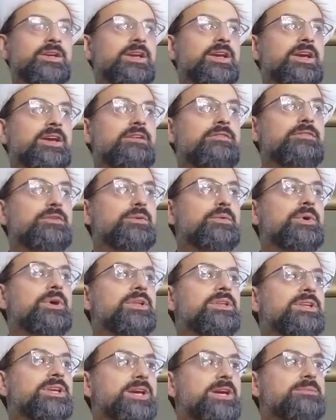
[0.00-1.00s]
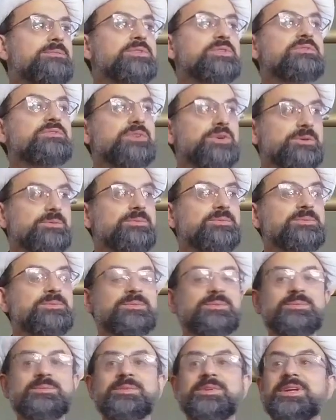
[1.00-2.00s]
everyone comes from
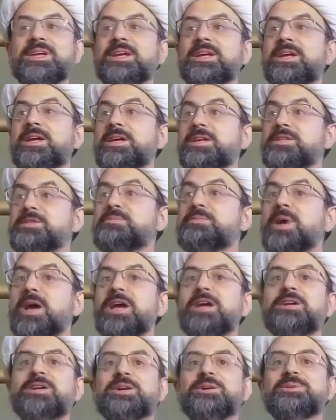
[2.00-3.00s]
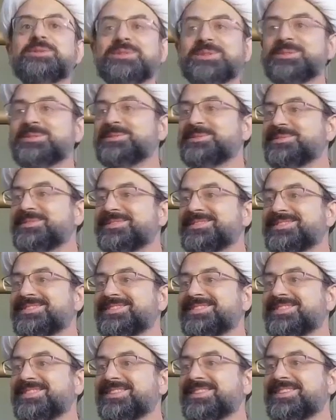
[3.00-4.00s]
his background,
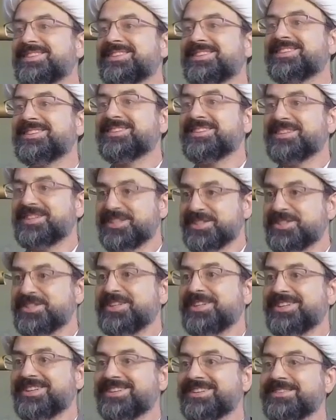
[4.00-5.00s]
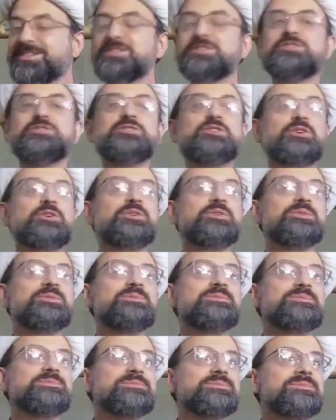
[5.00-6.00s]
isn't it? So,
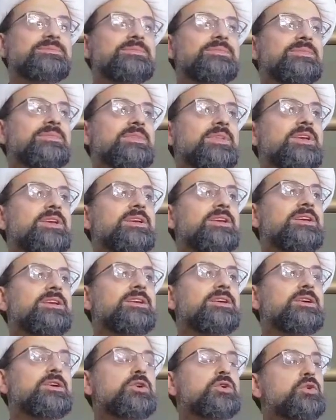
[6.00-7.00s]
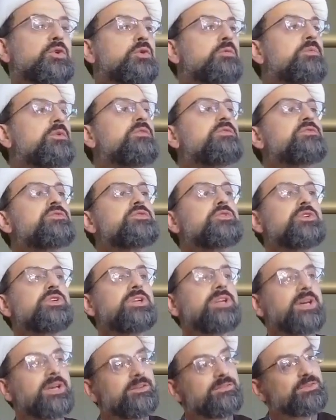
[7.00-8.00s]
group of
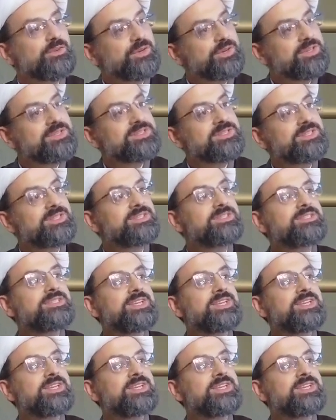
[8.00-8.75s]
Sunnah, for instance,